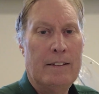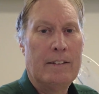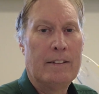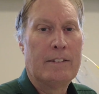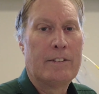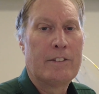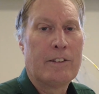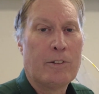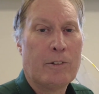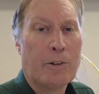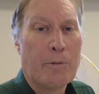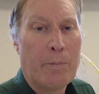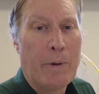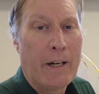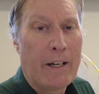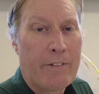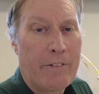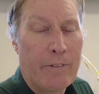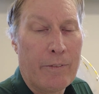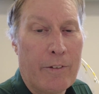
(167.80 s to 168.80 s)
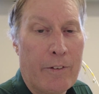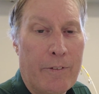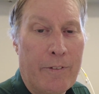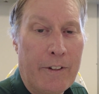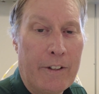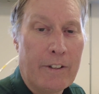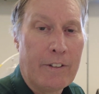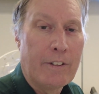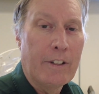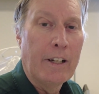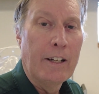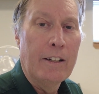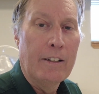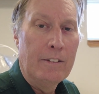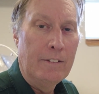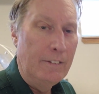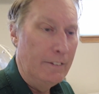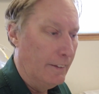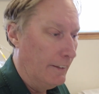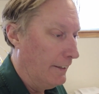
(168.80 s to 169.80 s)
So we're back from the field
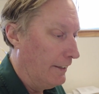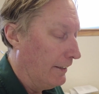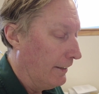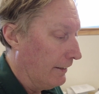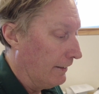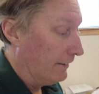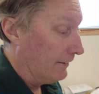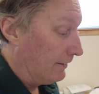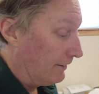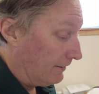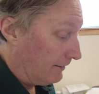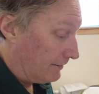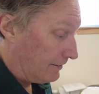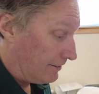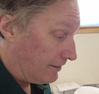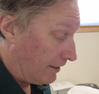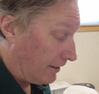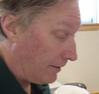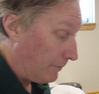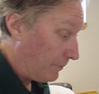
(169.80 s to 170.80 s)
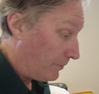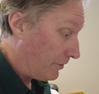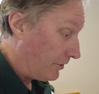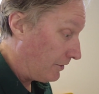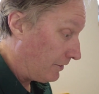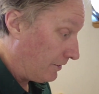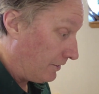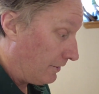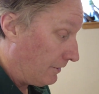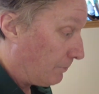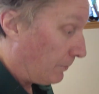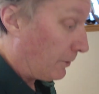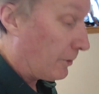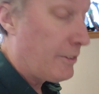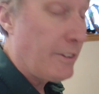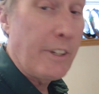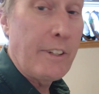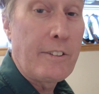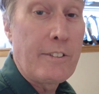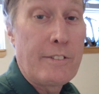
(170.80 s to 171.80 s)
now, and it's time to
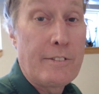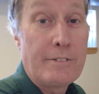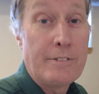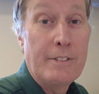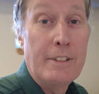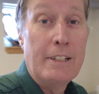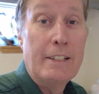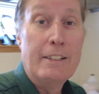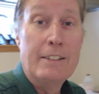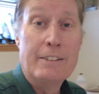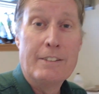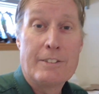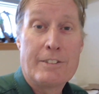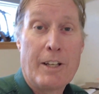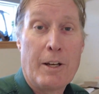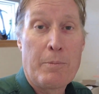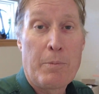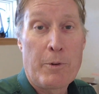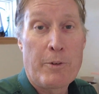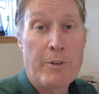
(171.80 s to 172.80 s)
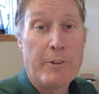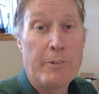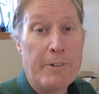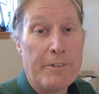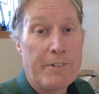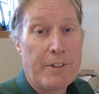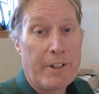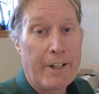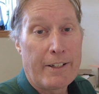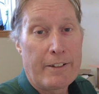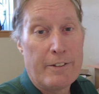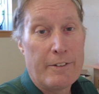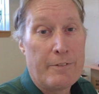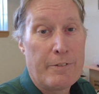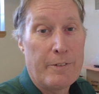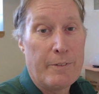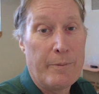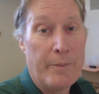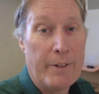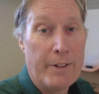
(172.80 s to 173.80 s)
process the samples that we collected
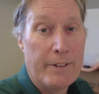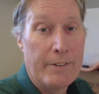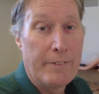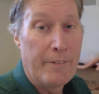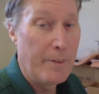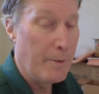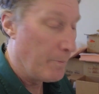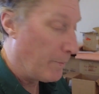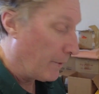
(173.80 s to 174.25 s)
from the